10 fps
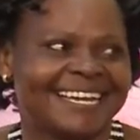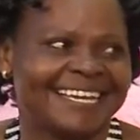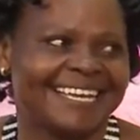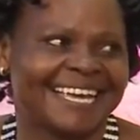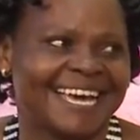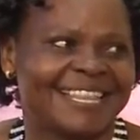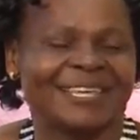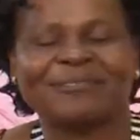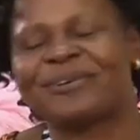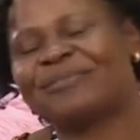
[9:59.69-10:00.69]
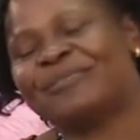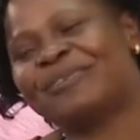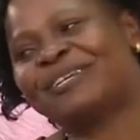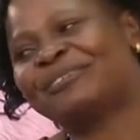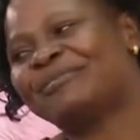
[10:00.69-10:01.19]
Uh-huh. And then when we
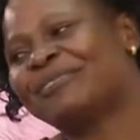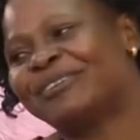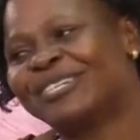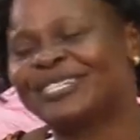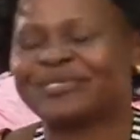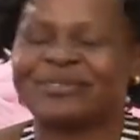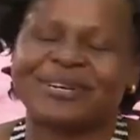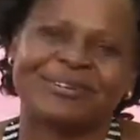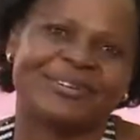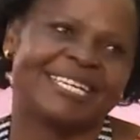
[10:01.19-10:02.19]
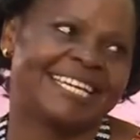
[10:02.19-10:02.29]
went to Coast, we were going, uh-huh.